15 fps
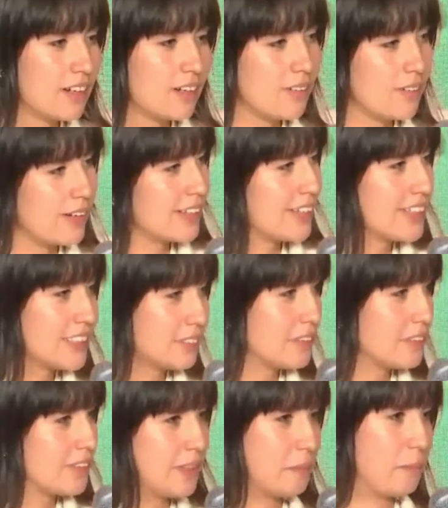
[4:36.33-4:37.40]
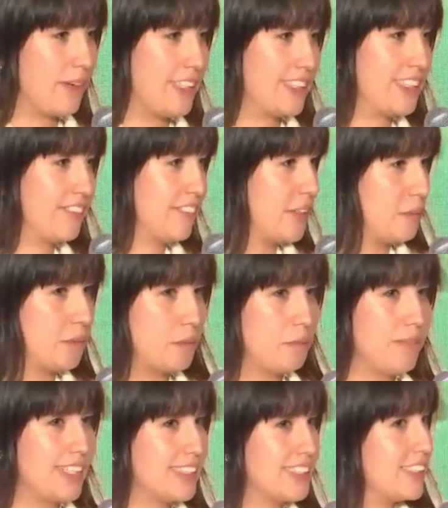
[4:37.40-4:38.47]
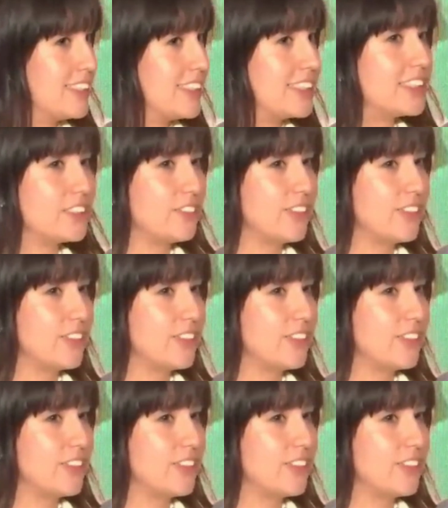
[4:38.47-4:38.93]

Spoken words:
Well, I think some great points have already been made, such as